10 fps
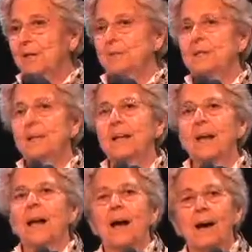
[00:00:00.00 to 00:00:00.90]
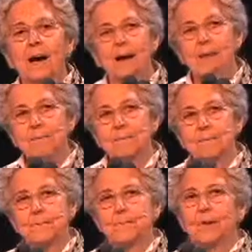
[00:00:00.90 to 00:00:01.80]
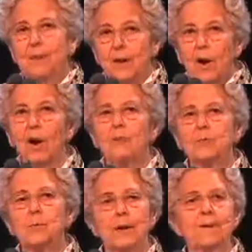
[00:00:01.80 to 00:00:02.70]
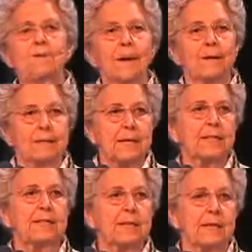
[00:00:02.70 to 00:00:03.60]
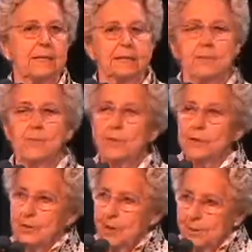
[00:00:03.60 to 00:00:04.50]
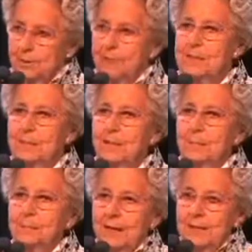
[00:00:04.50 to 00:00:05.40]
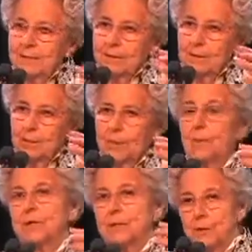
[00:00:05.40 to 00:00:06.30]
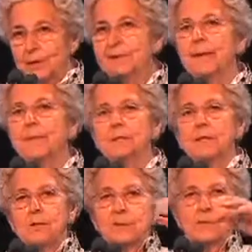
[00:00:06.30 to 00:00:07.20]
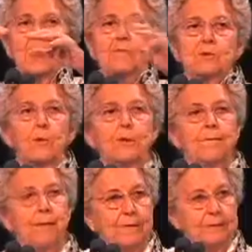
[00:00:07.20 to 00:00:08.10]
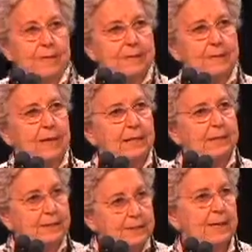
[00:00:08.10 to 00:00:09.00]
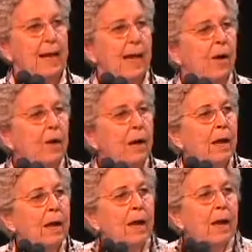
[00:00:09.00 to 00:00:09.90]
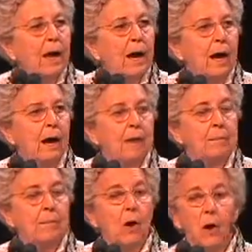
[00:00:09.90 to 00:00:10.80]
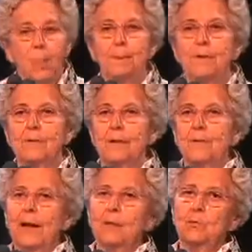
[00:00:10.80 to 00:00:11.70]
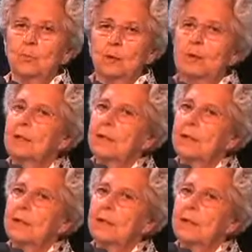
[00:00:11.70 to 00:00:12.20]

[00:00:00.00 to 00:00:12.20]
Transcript: there are 25 test cases which are presently being, we, are we're, we're attempting to resolve 25 test cases now, um, hoping that that will establish some law